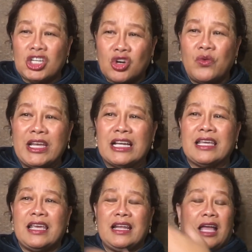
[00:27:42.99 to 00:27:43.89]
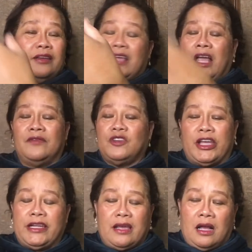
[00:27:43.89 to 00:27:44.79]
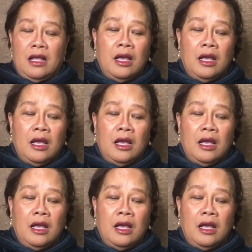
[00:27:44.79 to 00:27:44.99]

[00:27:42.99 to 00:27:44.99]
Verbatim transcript: growing again. I, I have no idea.